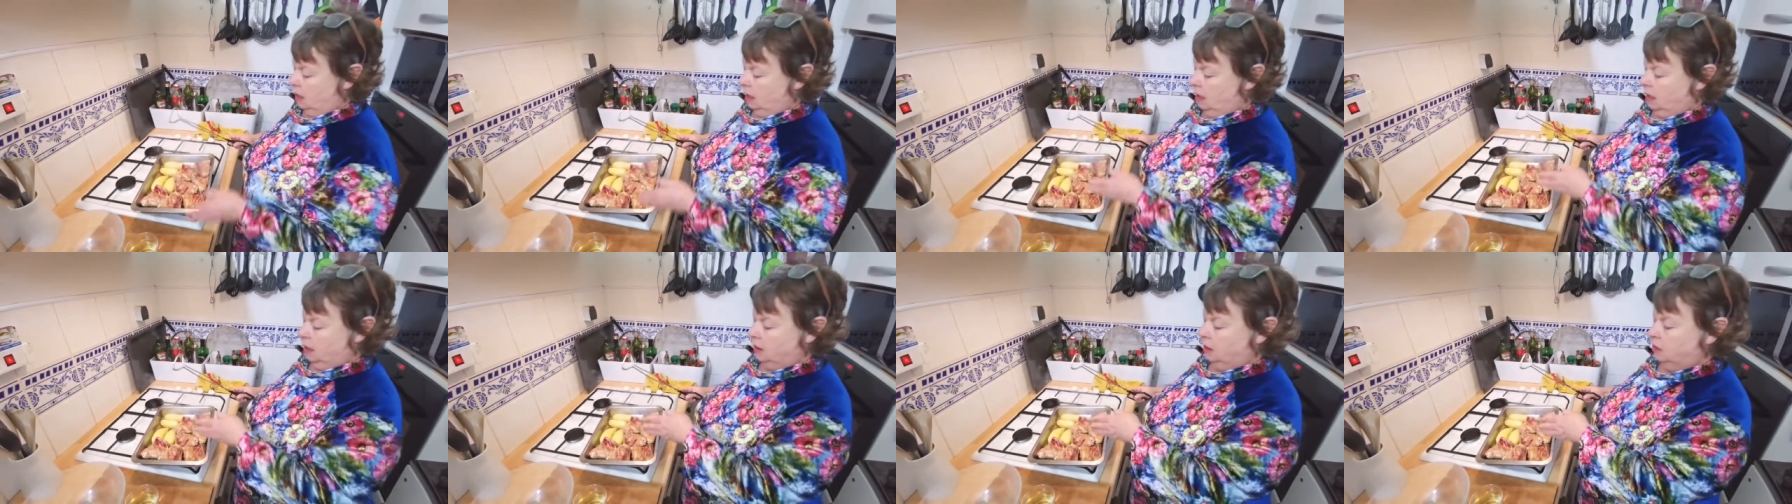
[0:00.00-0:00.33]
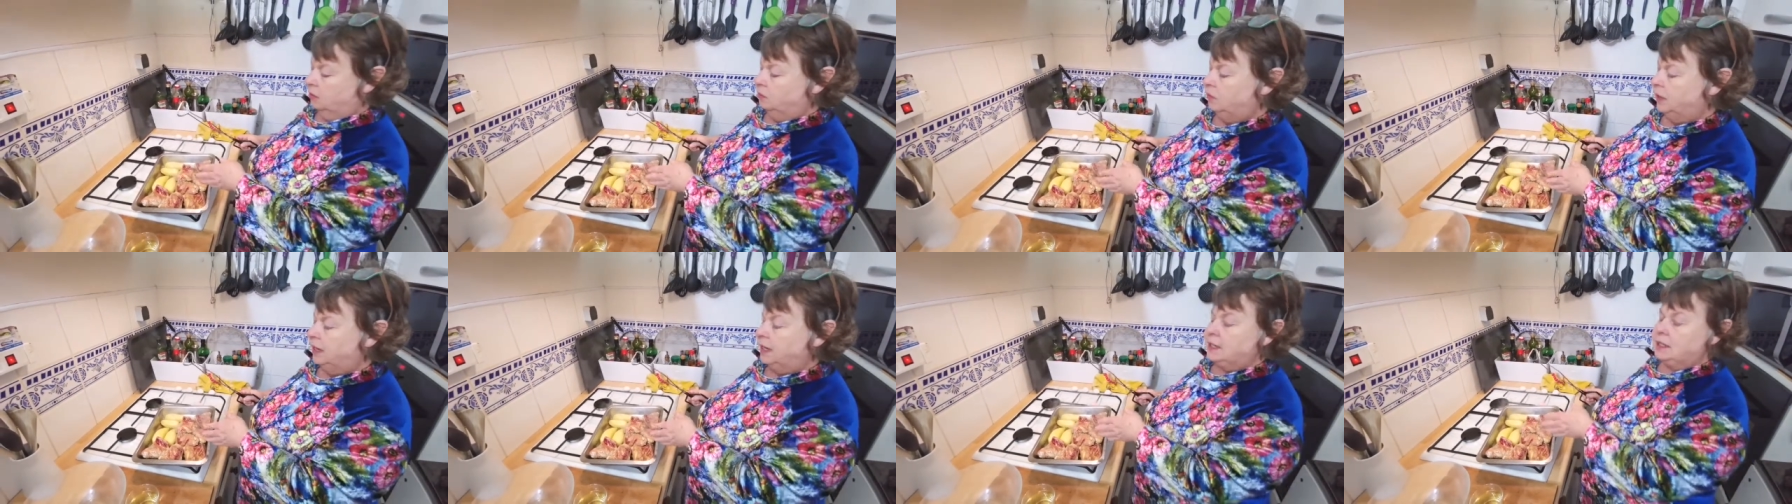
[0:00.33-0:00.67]
The
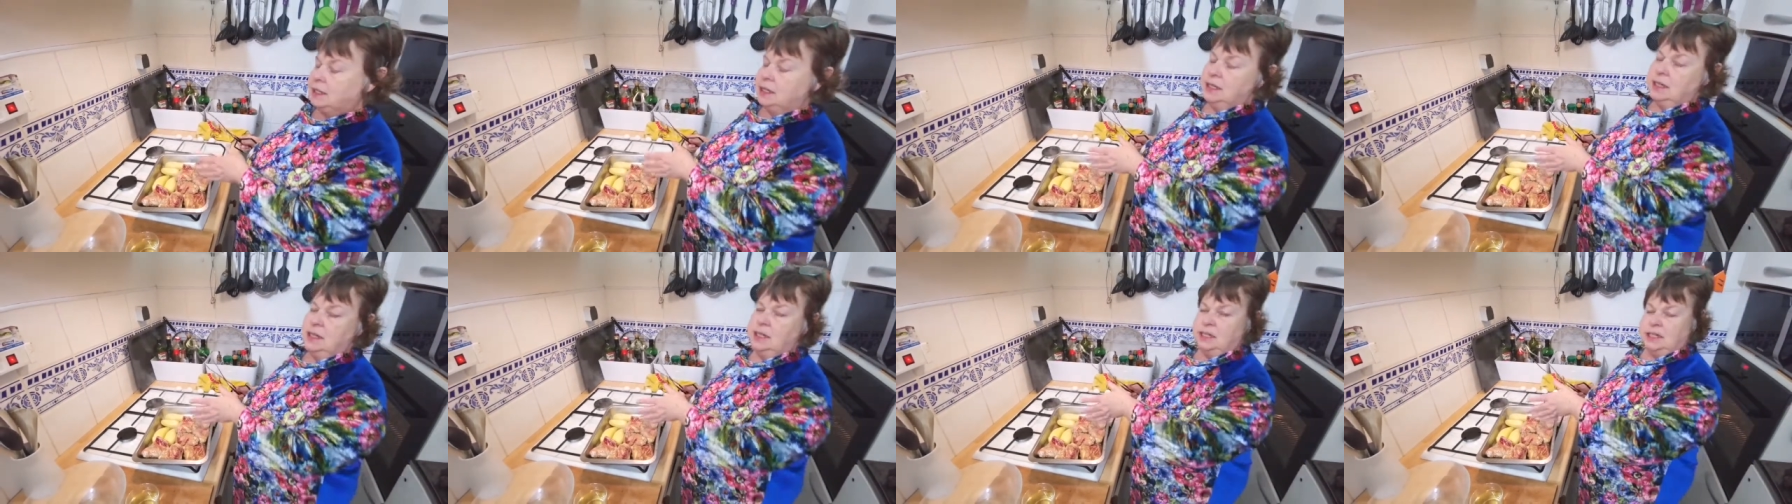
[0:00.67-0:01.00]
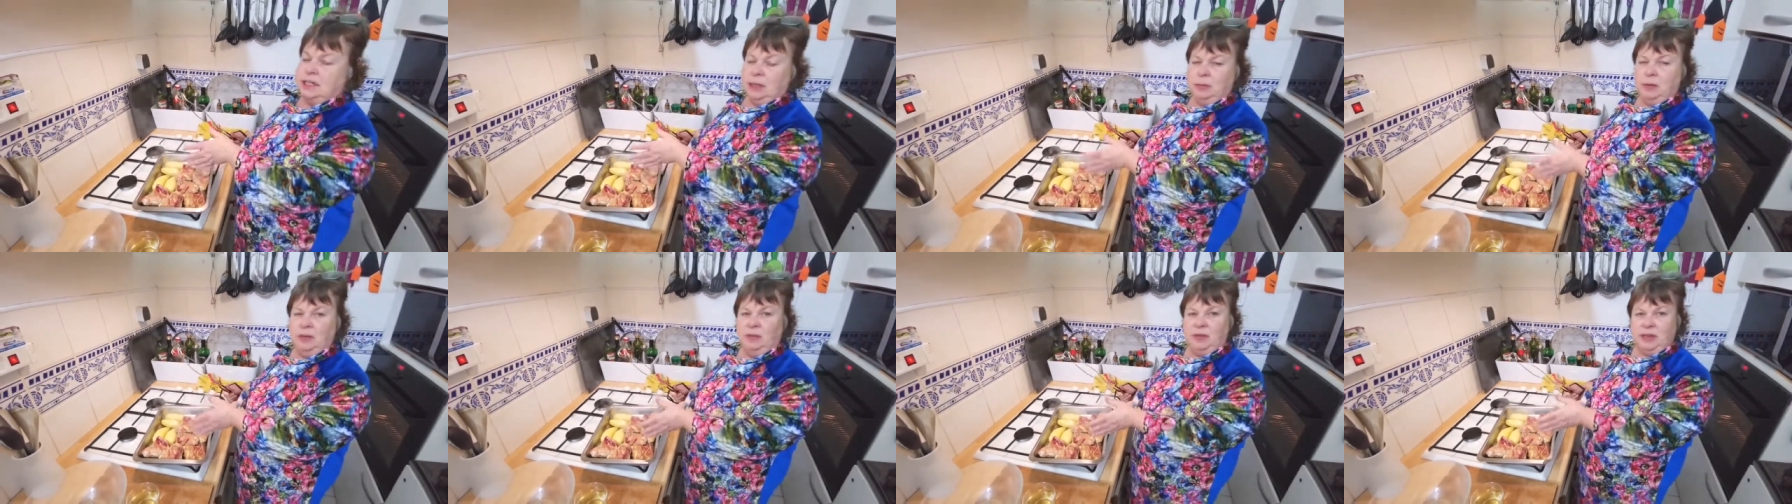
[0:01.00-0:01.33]
reason
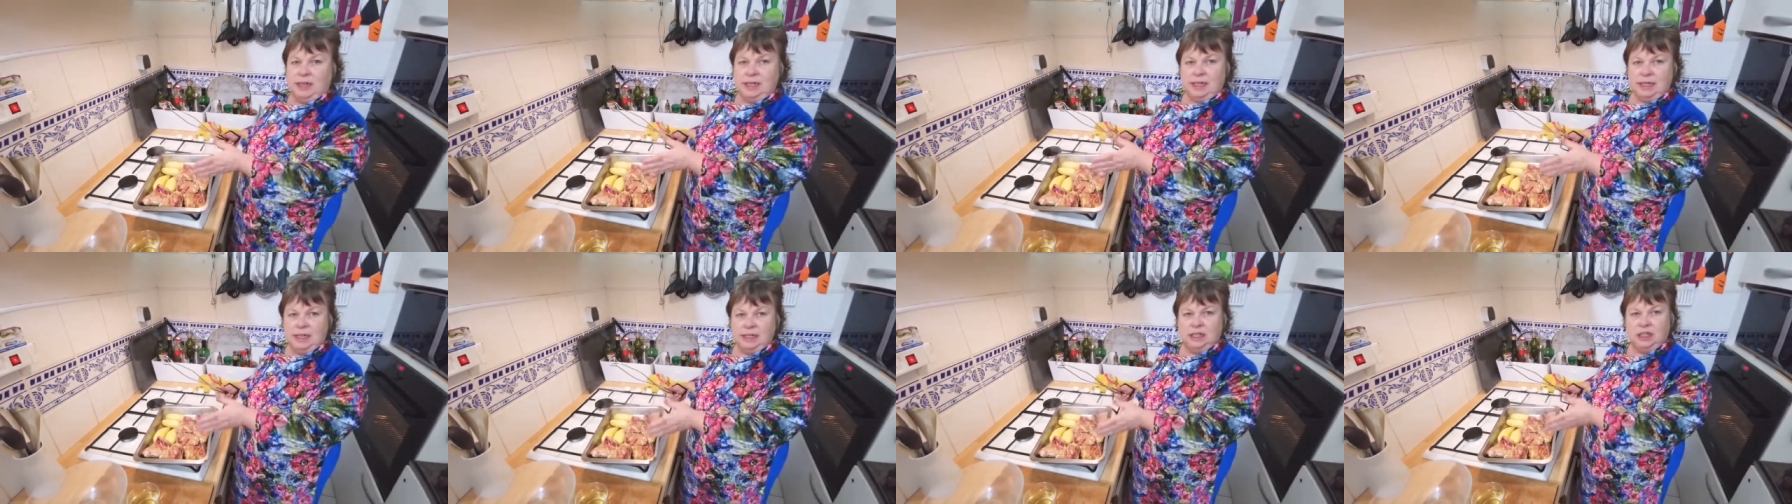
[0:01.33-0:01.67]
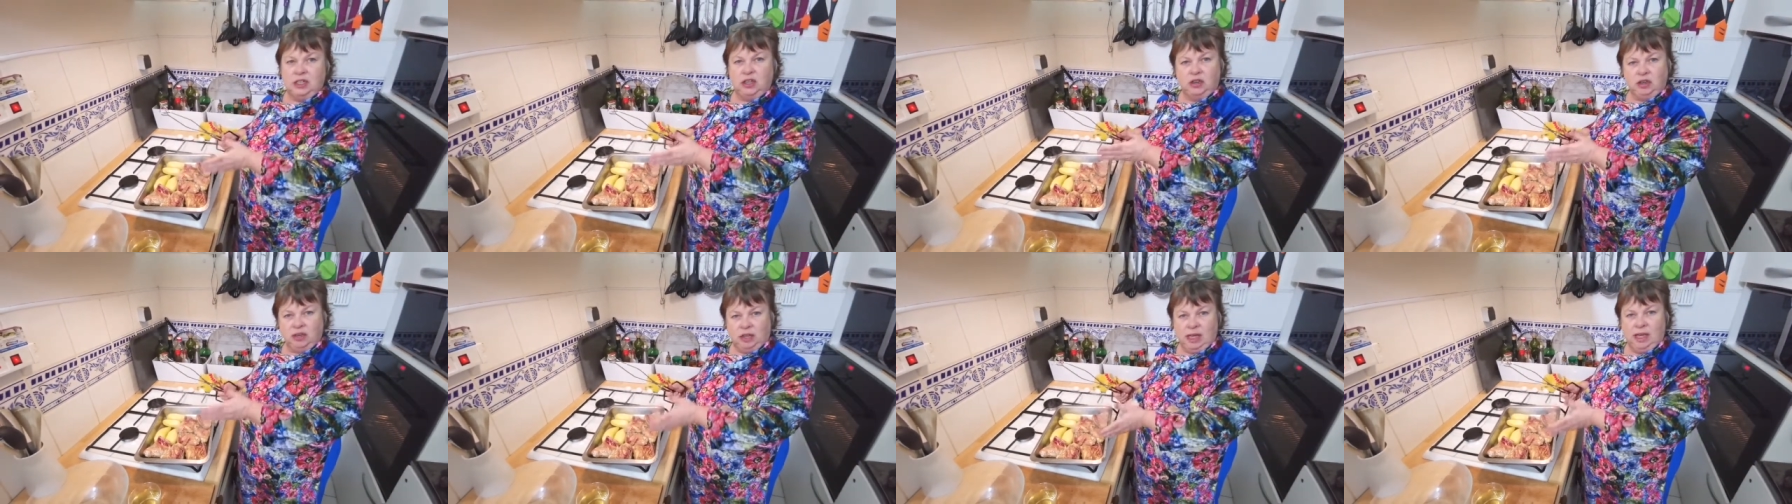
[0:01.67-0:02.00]
some of it
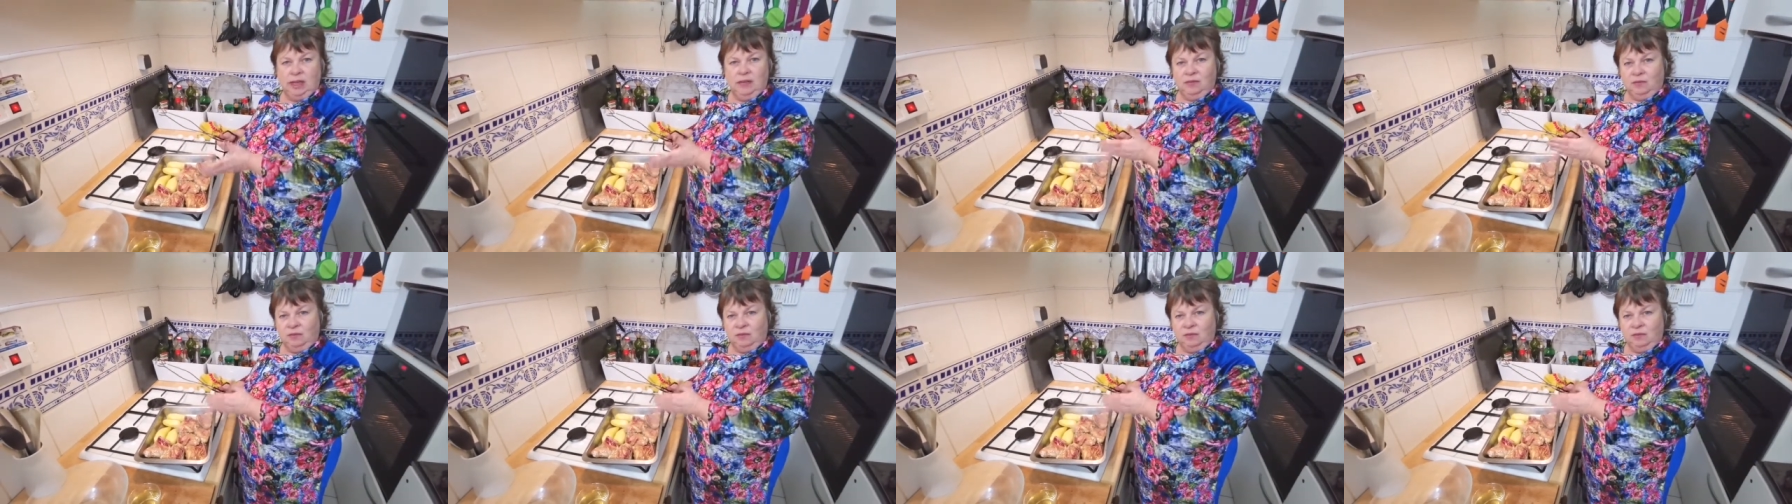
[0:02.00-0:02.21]
is cooking